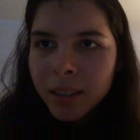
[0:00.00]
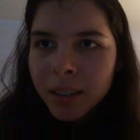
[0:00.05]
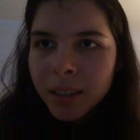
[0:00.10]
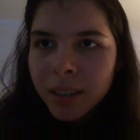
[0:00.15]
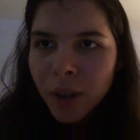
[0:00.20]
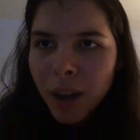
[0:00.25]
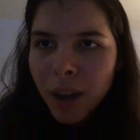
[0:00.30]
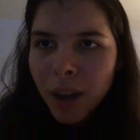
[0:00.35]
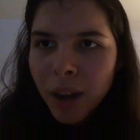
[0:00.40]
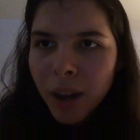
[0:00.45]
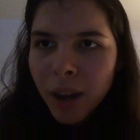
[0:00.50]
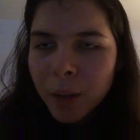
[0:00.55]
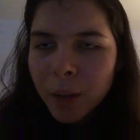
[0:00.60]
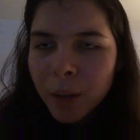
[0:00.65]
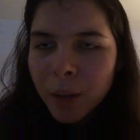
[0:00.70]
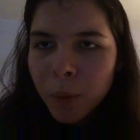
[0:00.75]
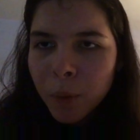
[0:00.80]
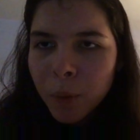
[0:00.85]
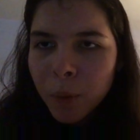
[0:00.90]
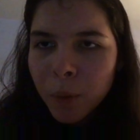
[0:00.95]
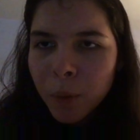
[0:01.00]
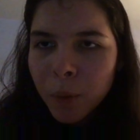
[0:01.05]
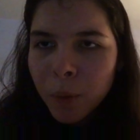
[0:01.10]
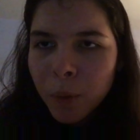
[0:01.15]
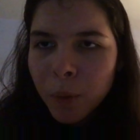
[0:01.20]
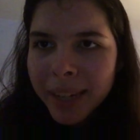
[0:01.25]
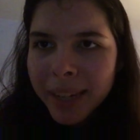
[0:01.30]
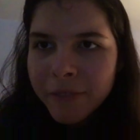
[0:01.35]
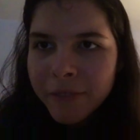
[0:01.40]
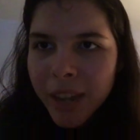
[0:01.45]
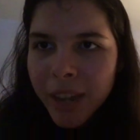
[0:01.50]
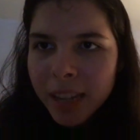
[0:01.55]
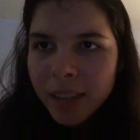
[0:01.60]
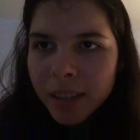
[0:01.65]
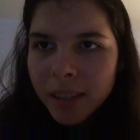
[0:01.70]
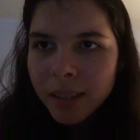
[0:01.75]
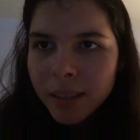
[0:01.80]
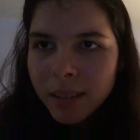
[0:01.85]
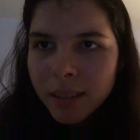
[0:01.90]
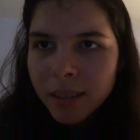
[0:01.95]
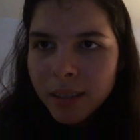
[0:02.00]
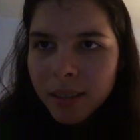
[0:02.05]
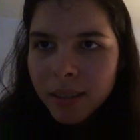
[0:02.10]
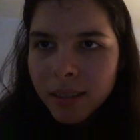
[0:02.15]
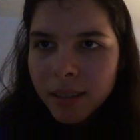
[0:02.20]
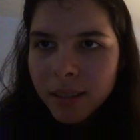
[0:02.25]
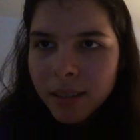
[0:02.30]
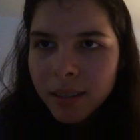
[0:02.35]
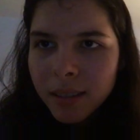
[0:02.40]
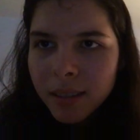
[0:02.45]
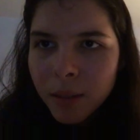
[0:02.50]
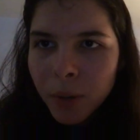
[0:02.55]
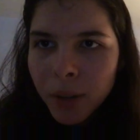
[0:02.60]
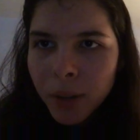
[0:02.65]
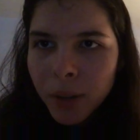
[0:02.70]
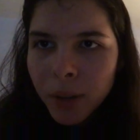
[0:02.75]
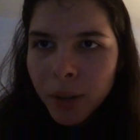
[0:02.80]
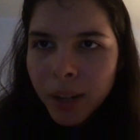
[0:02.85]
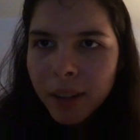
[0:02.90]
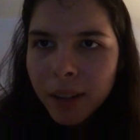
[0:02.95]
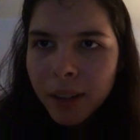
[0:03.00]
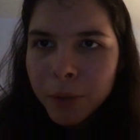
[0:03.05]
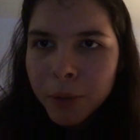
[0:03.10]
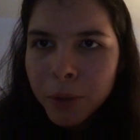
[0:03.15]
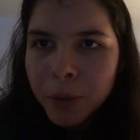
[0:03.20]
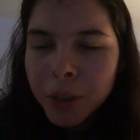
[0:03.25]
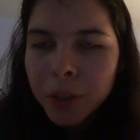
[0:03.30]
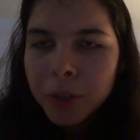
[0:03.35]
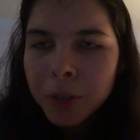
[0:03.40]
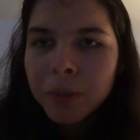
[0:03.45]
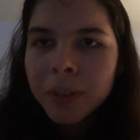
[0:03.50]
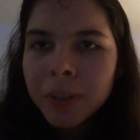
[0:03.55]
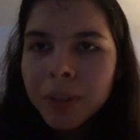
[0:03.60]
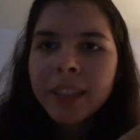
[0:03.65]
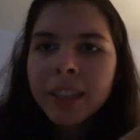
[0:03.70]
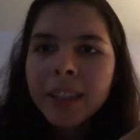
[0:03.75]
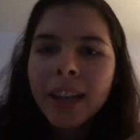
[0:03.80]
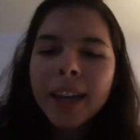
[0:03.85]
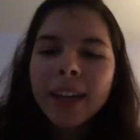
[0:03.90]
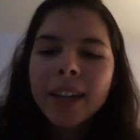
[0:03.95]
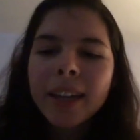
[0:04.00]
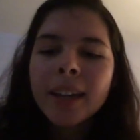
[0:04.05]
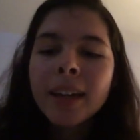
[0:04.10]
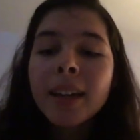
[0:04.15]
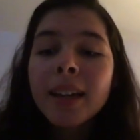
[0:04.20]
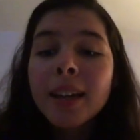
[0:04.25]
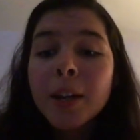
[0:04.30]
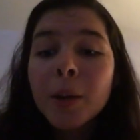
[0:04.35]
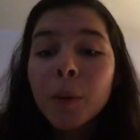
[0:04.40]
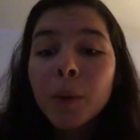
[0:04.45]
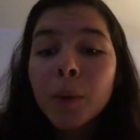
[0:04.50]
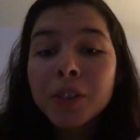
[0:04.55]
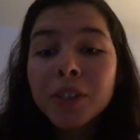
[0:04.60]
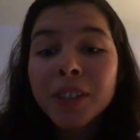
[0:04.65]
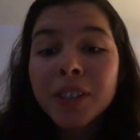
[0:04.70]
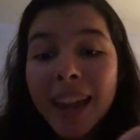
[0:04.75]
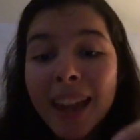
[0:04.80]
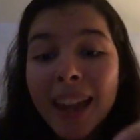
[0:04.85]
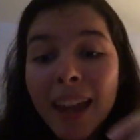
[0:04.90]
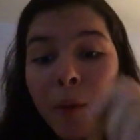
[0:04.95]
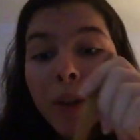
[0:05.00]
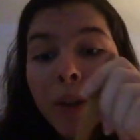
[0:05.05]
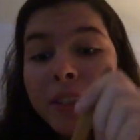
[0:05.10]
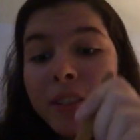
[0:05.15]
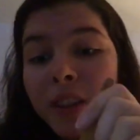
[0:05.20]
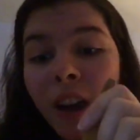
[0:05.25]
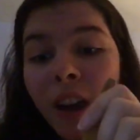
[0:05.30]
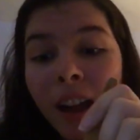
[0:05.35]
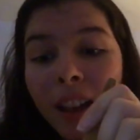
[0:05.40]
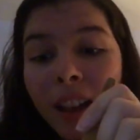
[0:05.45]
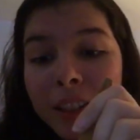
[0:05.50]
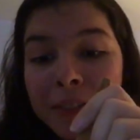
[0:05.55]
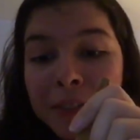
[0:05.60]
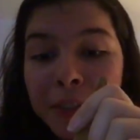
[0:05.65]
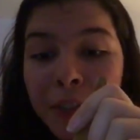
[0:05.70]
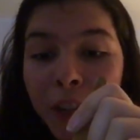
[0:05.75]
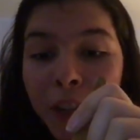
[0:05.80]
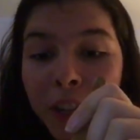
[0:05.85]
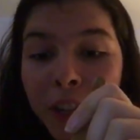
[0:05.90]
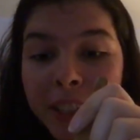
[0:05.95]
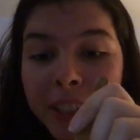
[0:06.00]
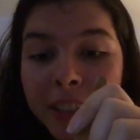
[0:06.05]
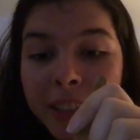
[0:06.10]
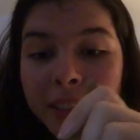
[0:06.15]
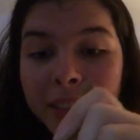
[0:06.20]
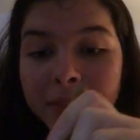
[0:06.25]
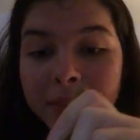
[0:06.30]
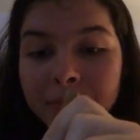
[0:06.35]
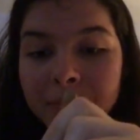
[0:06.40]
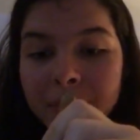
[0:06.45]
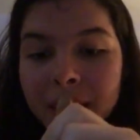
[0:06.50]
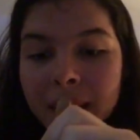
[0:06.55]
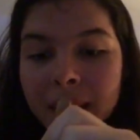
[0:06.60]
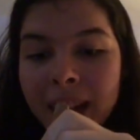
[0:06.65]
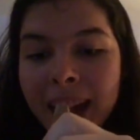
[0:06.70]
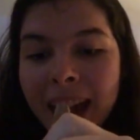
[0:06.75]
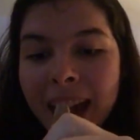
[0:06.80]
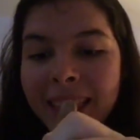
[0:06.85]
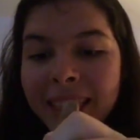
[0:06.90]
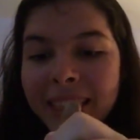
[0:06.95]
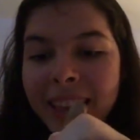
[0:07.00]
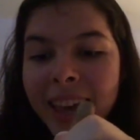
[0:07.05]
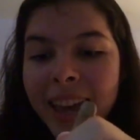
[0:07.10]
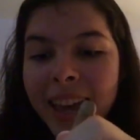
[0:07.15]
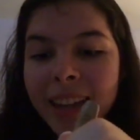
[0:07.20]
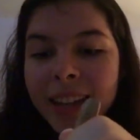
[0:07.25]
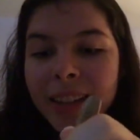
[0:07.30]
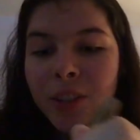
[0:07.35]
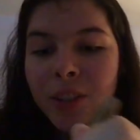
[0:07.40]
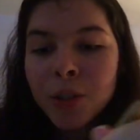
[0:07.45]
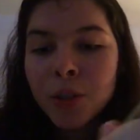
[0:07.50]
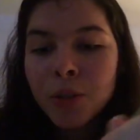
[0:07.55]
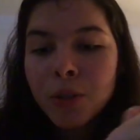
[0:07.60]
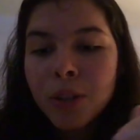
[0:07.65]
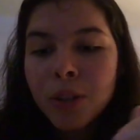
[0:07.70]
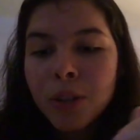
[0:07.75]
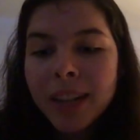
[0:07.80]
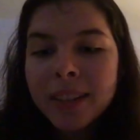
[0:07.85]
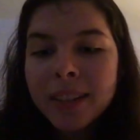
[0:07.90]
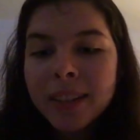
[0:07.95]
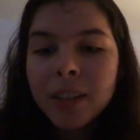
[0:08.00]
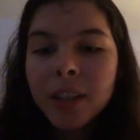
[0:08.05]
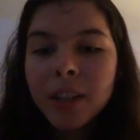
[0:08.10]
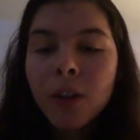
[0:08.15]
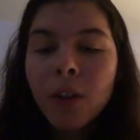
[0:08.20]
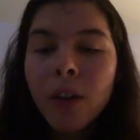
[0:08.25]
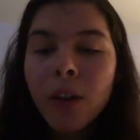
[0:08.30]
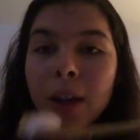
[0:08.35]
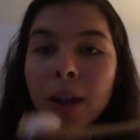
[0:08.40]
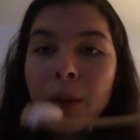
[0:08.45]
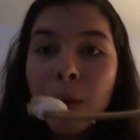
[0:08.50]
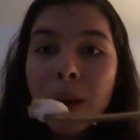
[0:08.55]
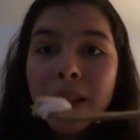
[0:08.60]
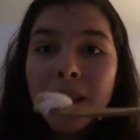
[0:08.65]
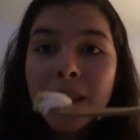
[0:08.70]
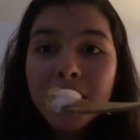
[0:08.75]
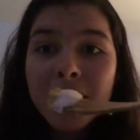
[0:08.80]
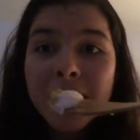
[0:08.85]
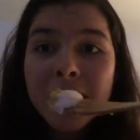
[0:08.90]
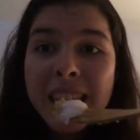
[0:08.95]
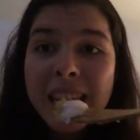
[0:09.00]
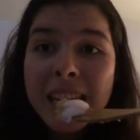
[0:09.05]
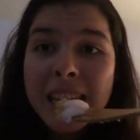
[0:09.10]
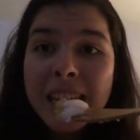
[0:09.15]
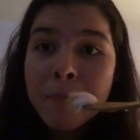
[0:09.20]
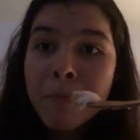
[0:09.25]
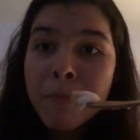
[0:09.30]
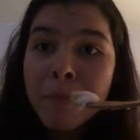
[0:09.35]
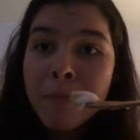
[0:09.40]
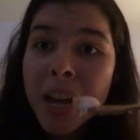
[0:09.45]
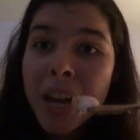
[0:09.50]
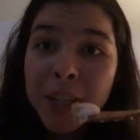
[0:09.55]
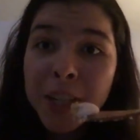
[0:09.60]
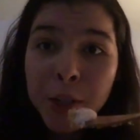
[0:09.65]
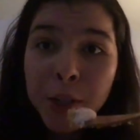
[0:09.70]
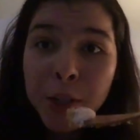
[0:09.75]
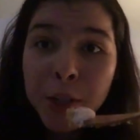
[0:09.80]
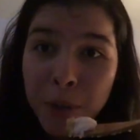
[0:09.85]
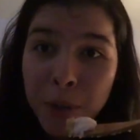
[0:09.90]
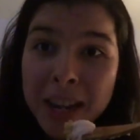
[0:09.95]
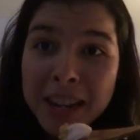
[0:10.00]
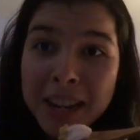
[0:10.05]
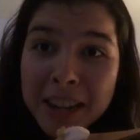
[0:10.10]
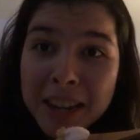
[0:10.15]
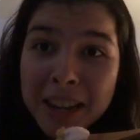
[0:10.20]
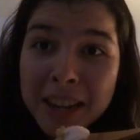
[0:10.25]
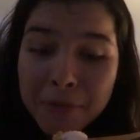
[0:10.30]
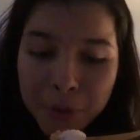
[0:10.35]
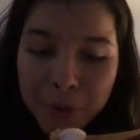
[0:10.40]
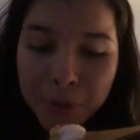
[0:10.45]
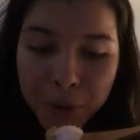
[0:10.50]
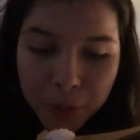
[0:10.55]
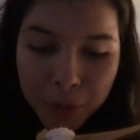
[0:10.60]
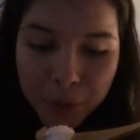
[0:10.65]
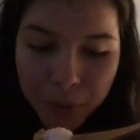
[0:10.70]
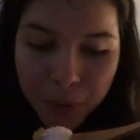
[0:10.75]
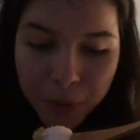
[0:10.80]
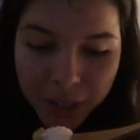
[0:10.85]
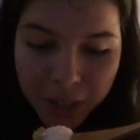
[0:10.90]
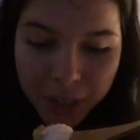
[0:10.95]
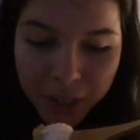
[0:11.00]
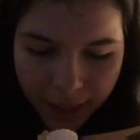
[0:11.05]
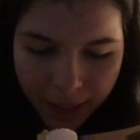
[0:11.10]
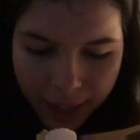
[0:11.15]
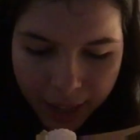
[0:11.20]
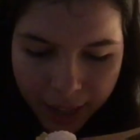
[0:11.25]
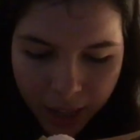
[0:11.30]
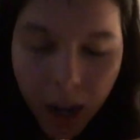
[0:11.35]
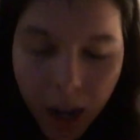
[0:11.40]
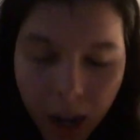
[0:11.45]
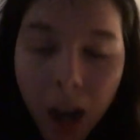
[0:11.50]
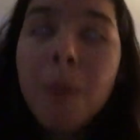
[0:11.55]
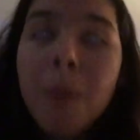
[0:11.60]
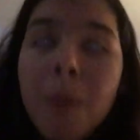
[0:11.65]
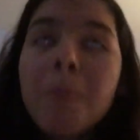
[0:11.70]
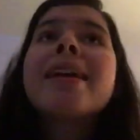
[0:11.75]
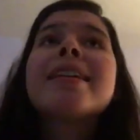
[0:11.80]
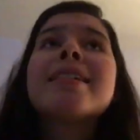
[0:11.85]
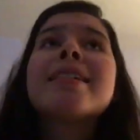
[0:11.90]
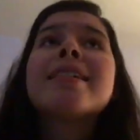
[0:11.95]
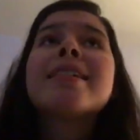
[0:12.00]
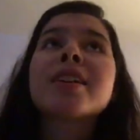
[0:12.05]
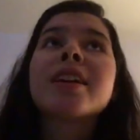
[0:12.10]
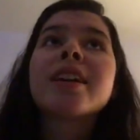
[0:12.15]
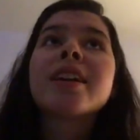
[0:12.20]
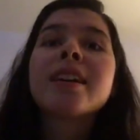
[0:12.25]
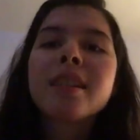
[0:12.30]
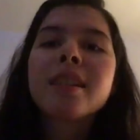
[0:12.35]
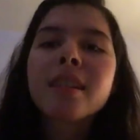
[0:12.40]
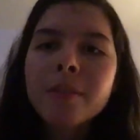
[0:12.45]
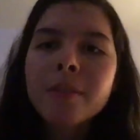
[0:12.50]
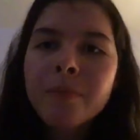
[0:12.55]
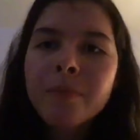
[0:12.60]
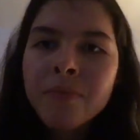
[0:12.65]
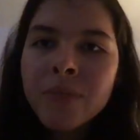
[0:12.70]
Tektronic, why are you making that face? What kind of food do you really like? Well, today I went to Olive Garden, and then 2 nights ago I went to eat Mediterranean food, which is like amazing.